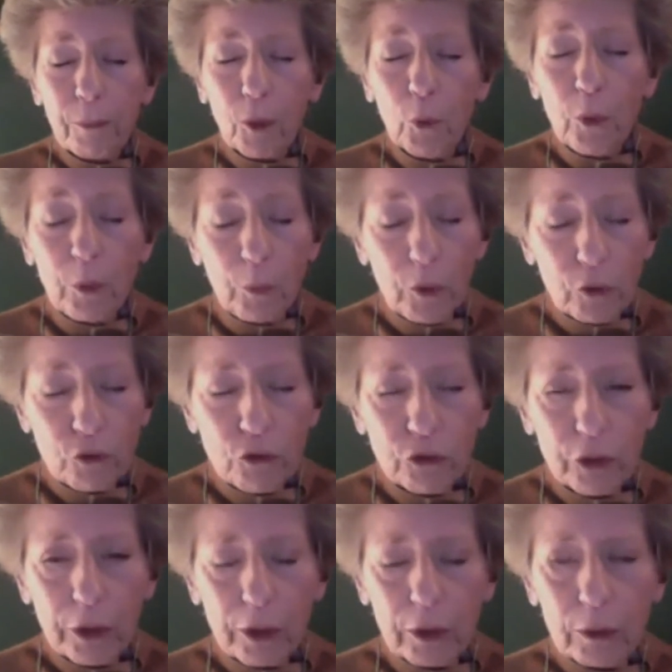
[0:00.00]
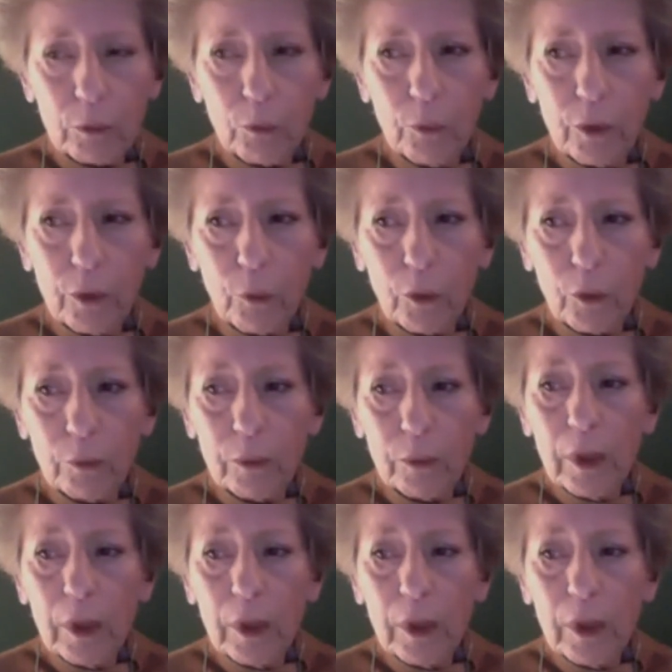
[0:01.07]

we will share, we will